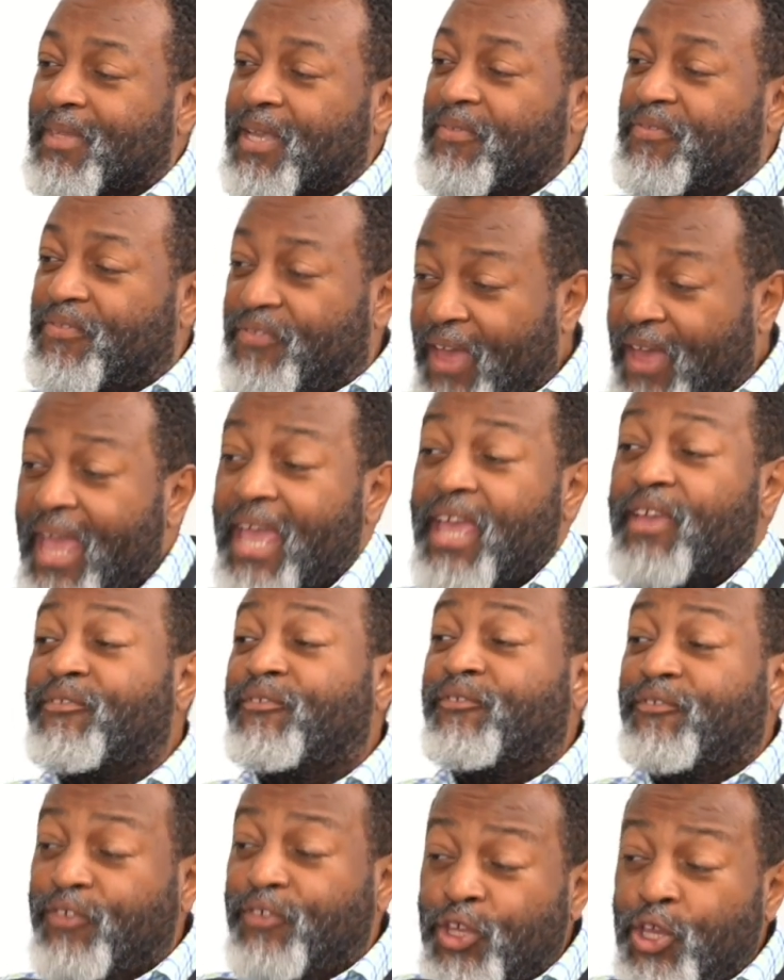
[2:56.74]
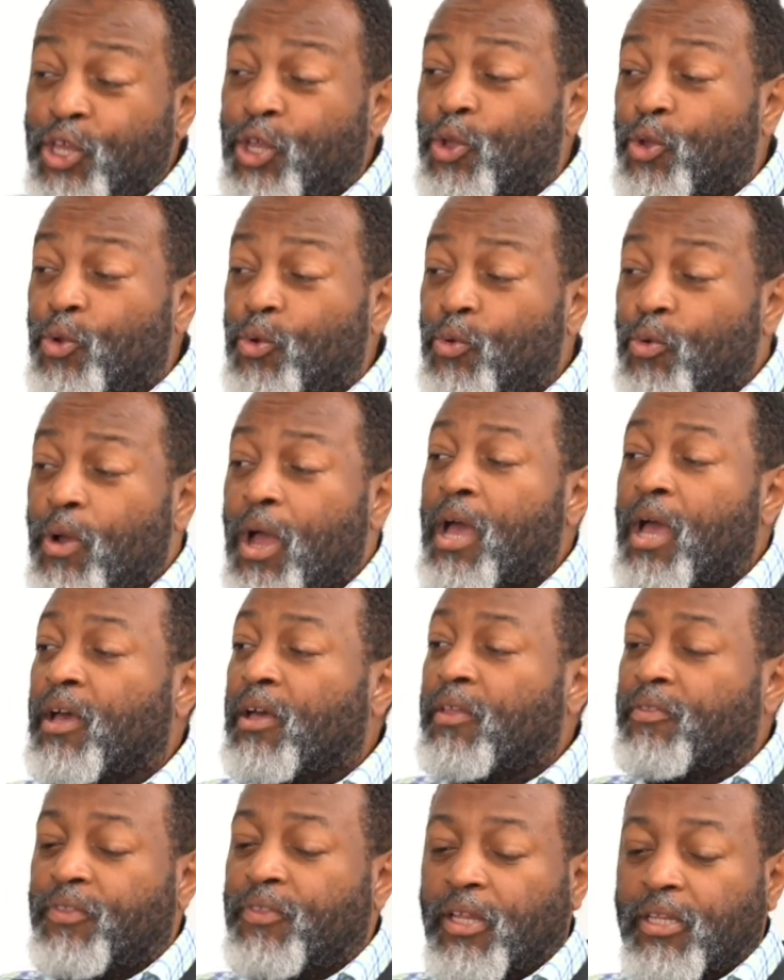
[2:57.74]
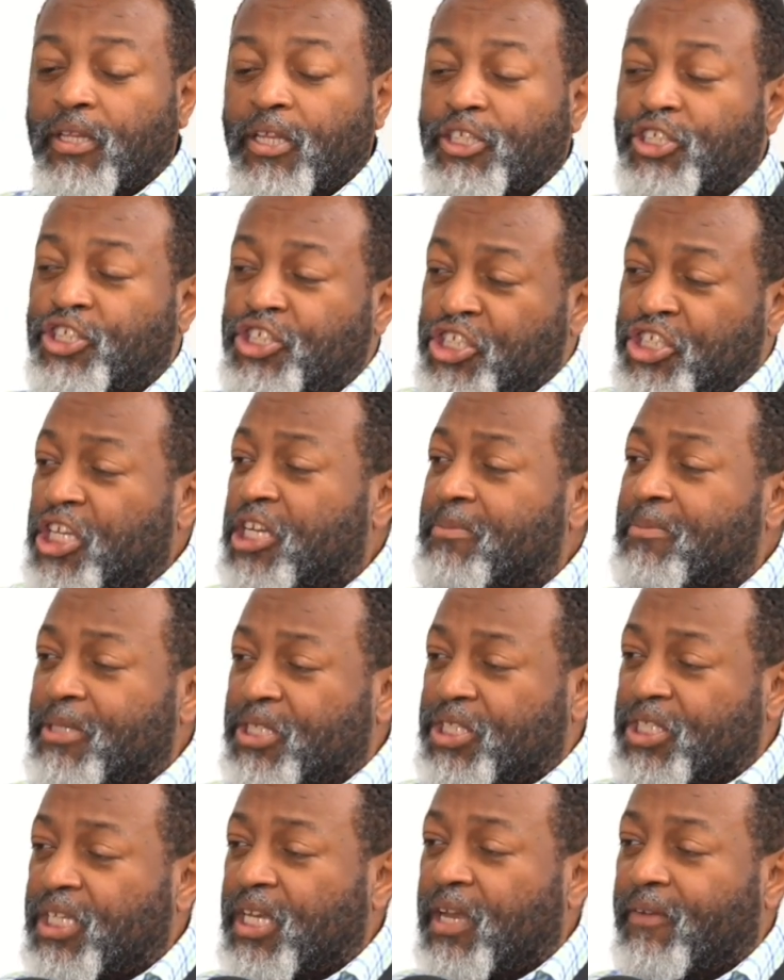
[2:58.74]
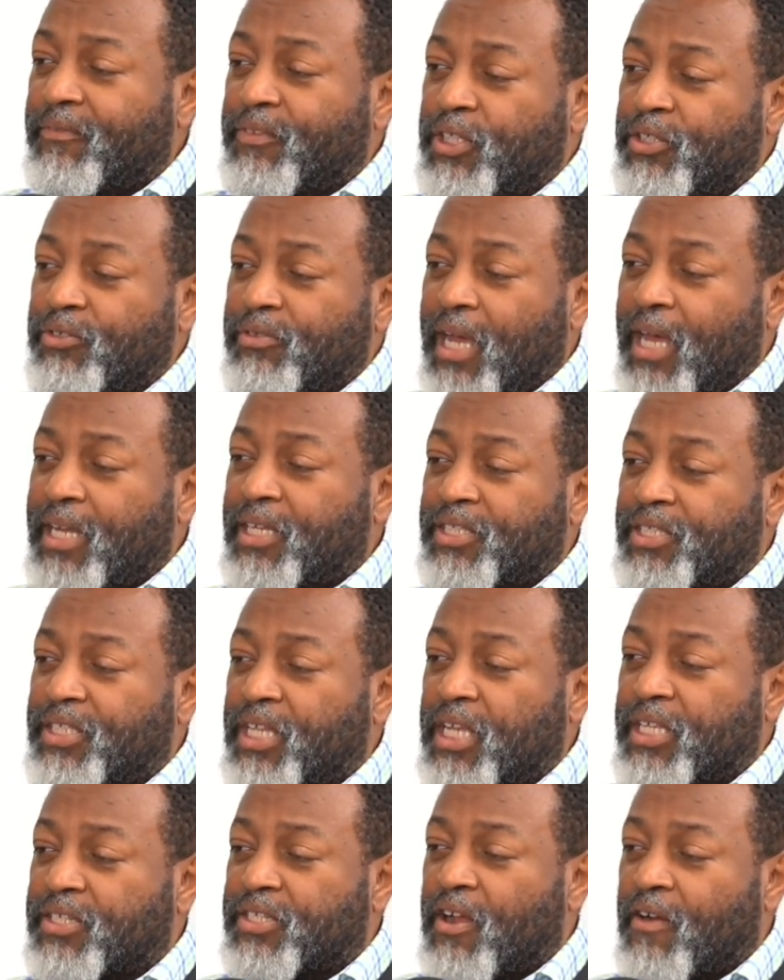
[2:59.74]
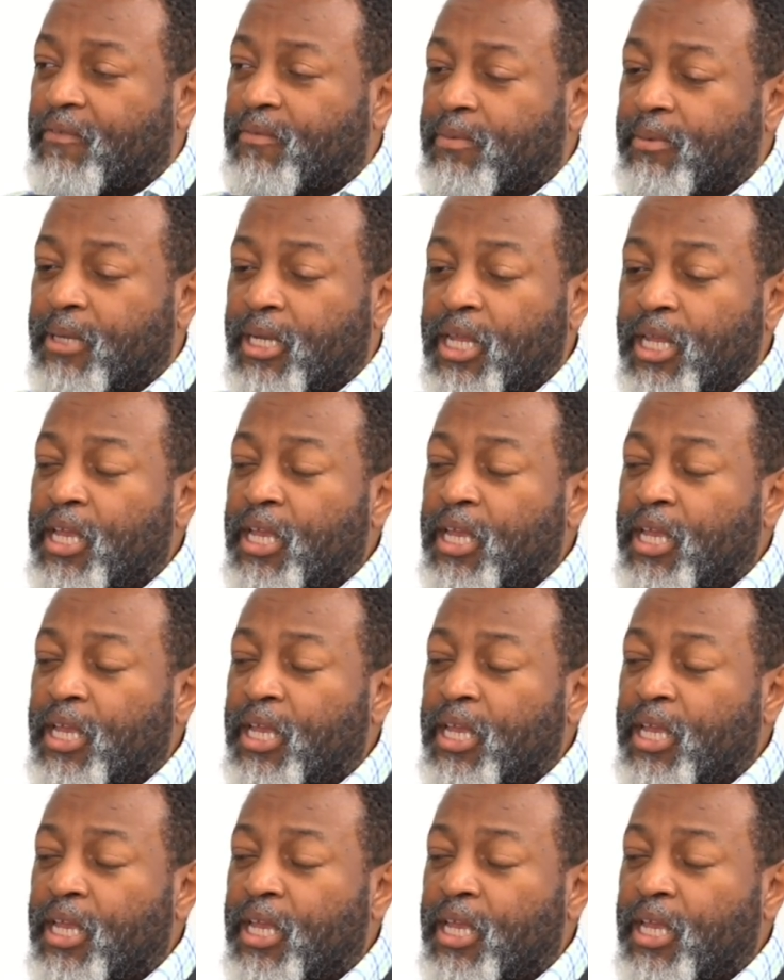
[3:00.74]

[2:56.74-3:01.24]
They view the legitimacy of the United States government